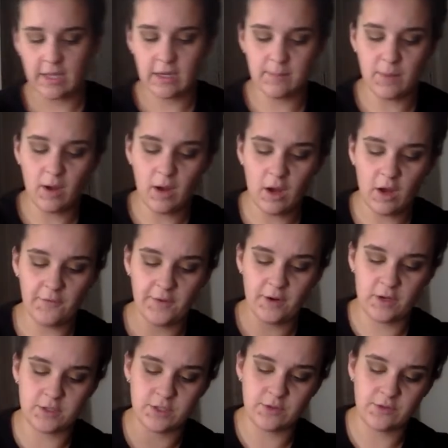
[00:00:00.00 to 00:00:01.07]
come off, and
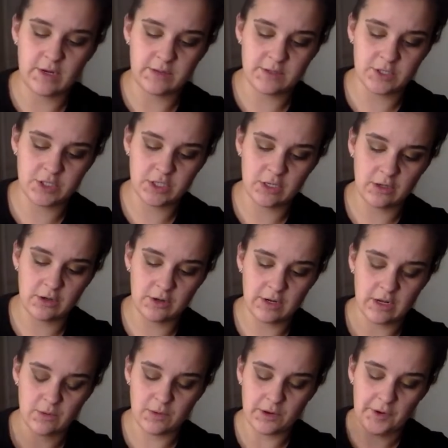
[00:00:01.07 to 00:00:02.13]
also throughout the show you're
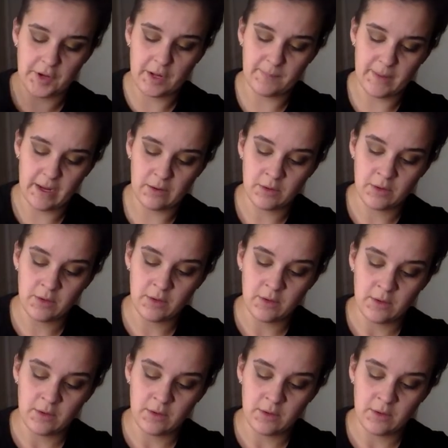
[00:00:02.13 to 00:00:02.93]
not worried about.